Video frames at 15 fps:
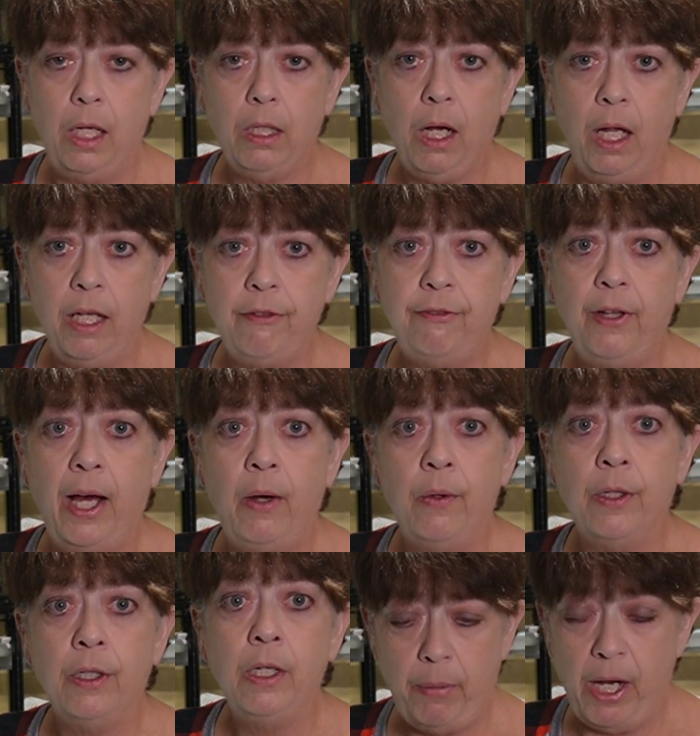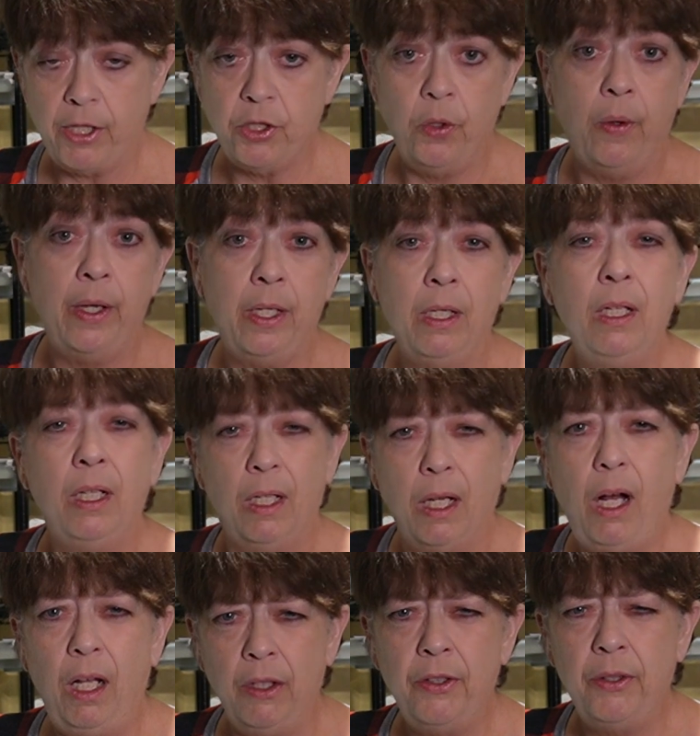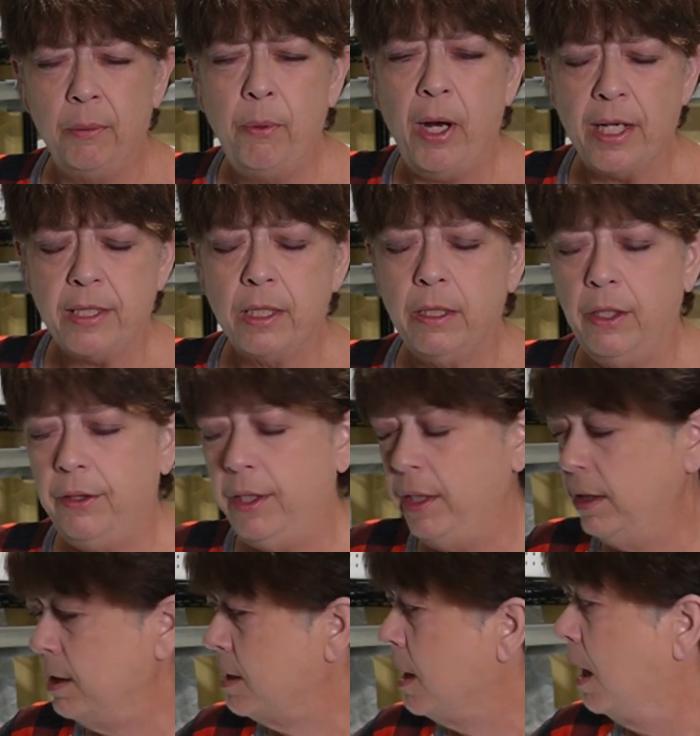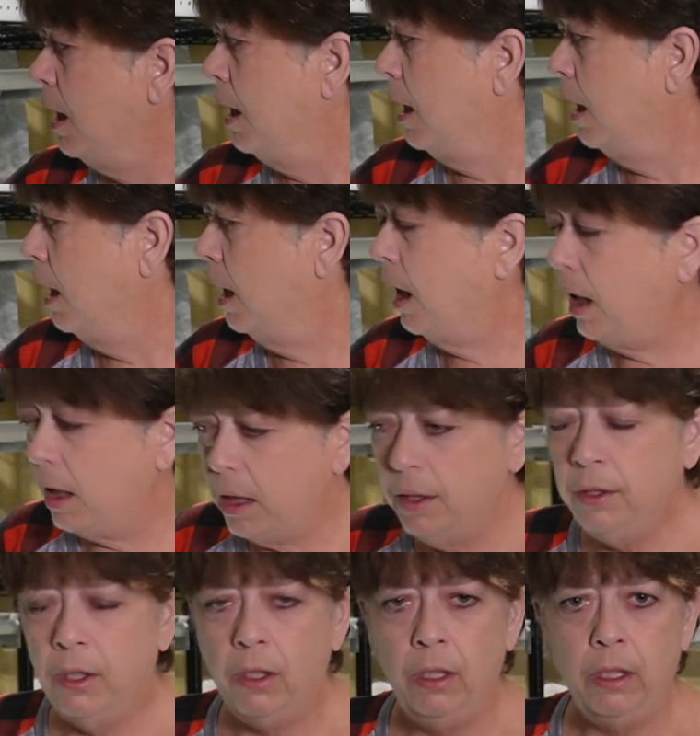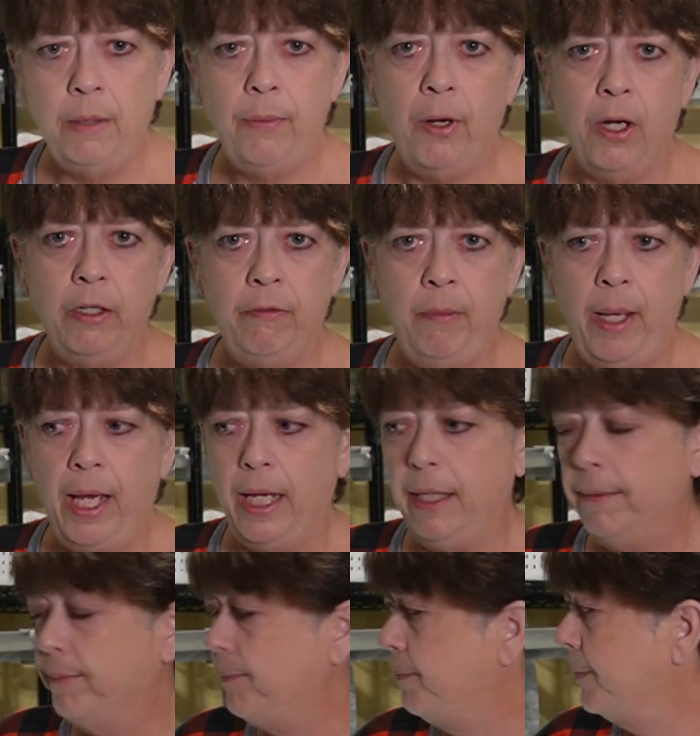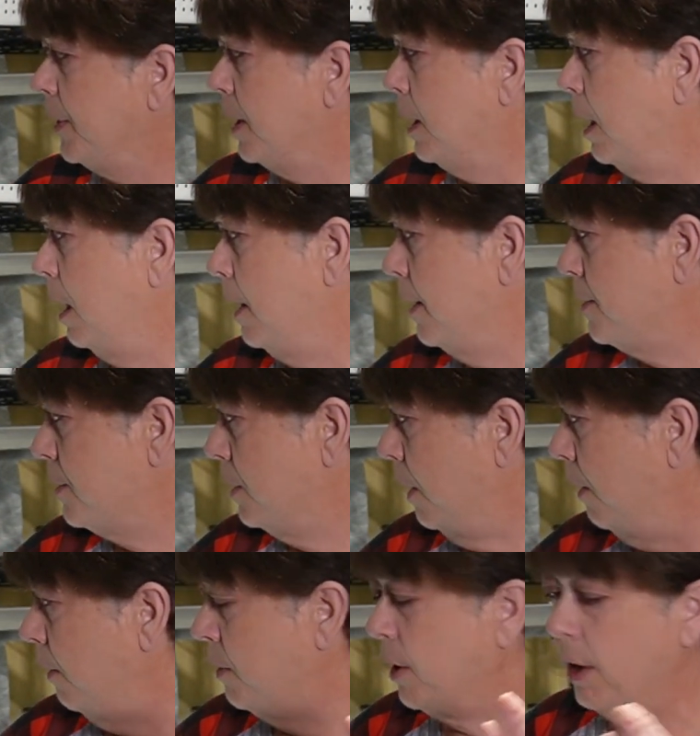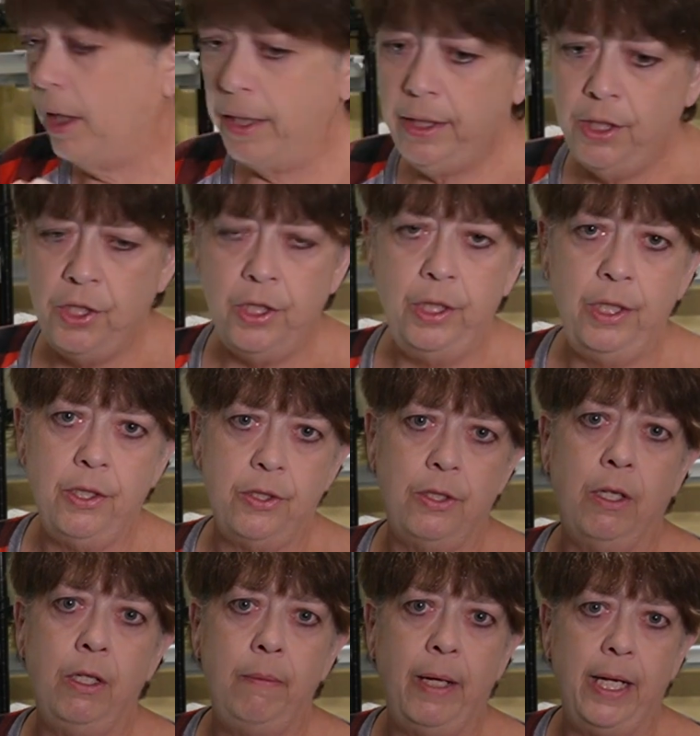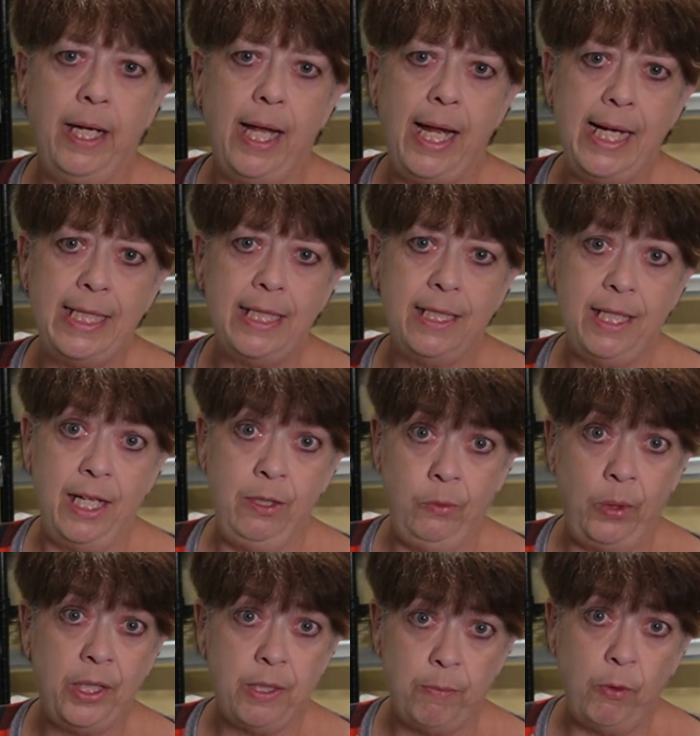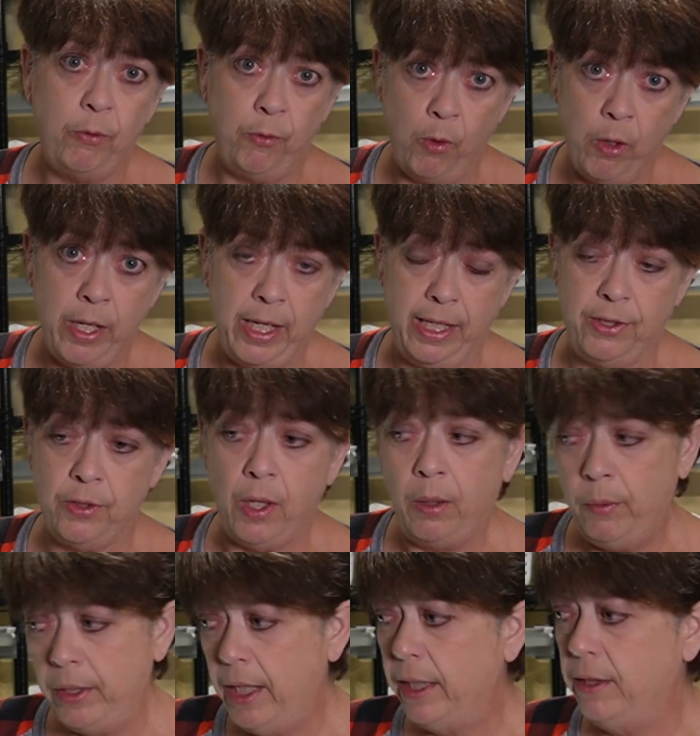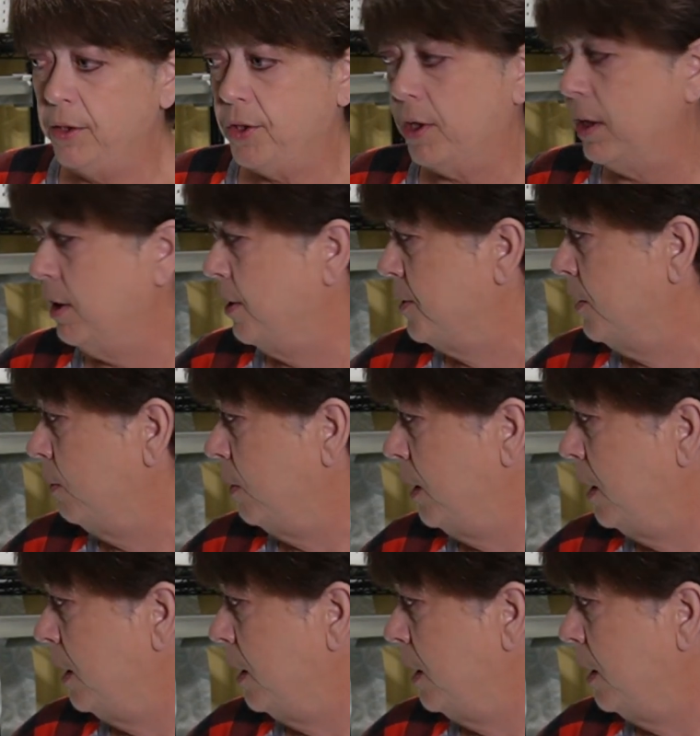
cauliflower, pak choi, all of the brassica things in the early part of May. So your onions, you need to start about 8 to 10 weeks beforehand. So I went ahead and started those a